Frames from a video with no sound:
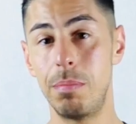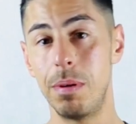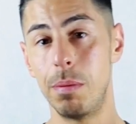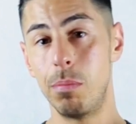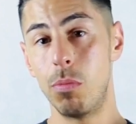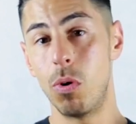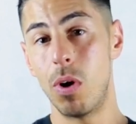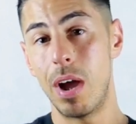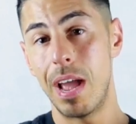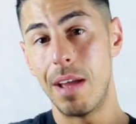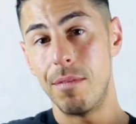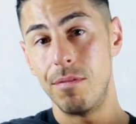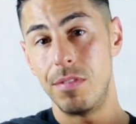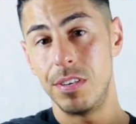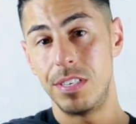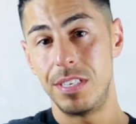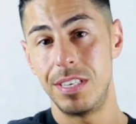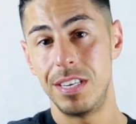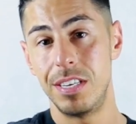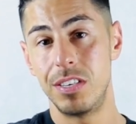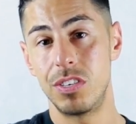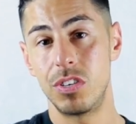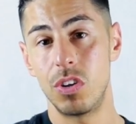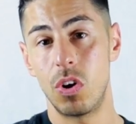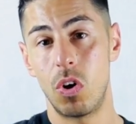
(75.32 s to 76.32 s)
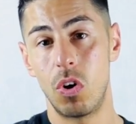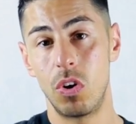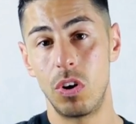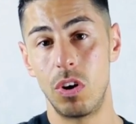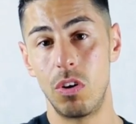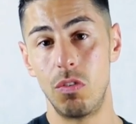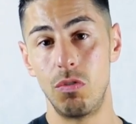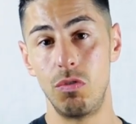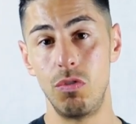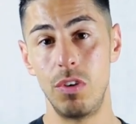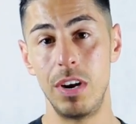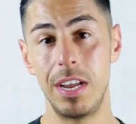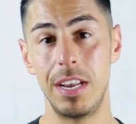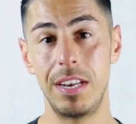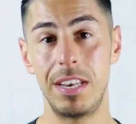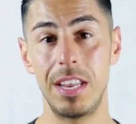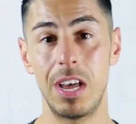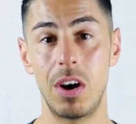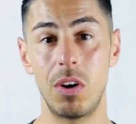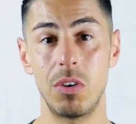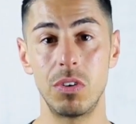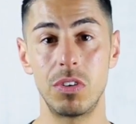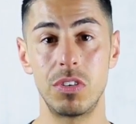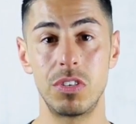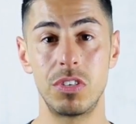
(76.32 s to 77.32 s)
bit more emphasis on the rear
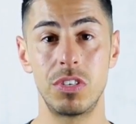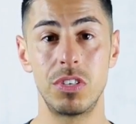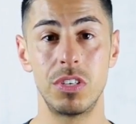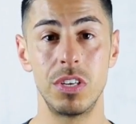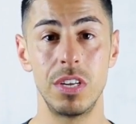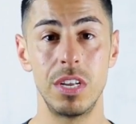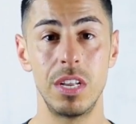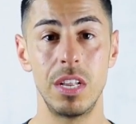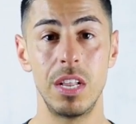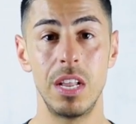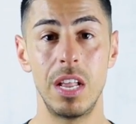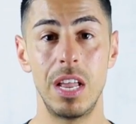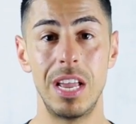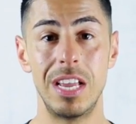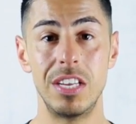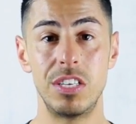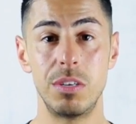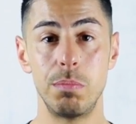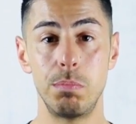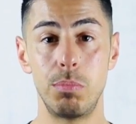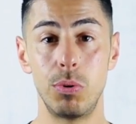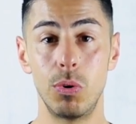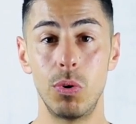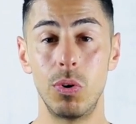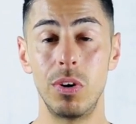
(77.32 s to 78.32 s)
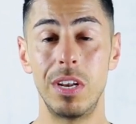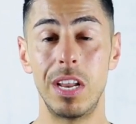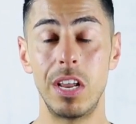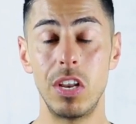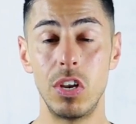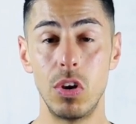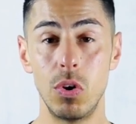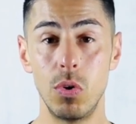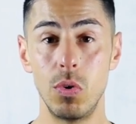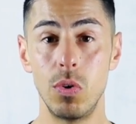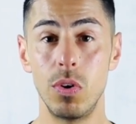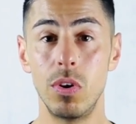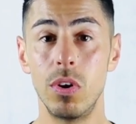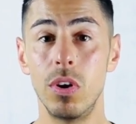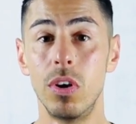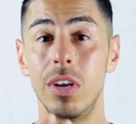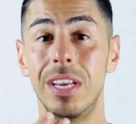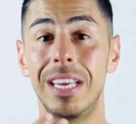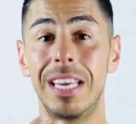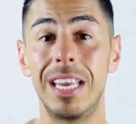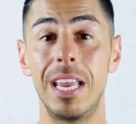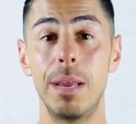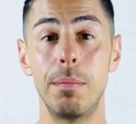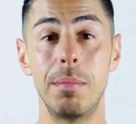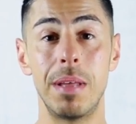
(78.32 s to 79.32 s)
delts. It's important that you
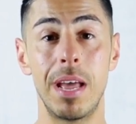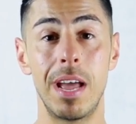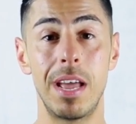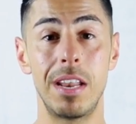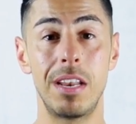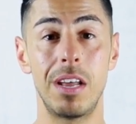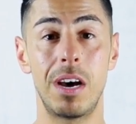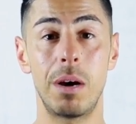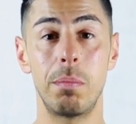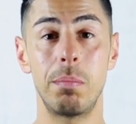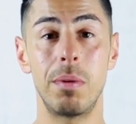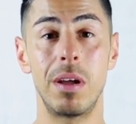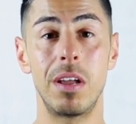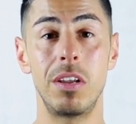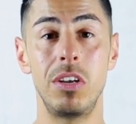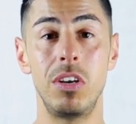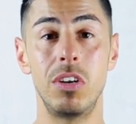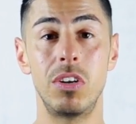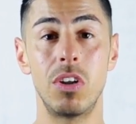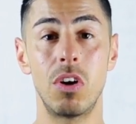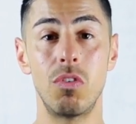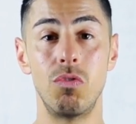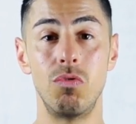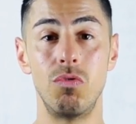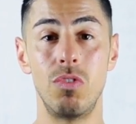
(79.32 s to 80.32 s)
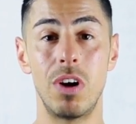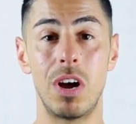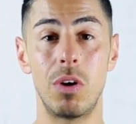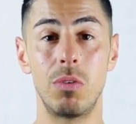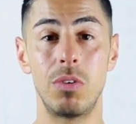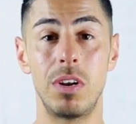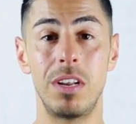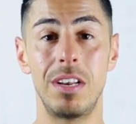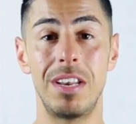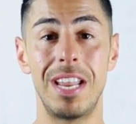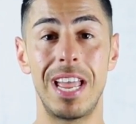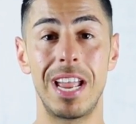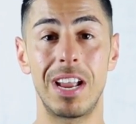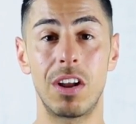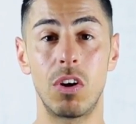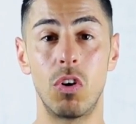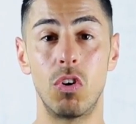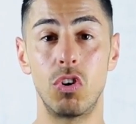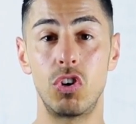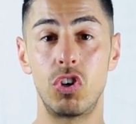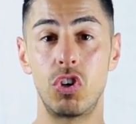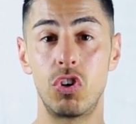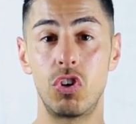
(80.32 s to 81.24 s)
keep the head up and you don't round the neck or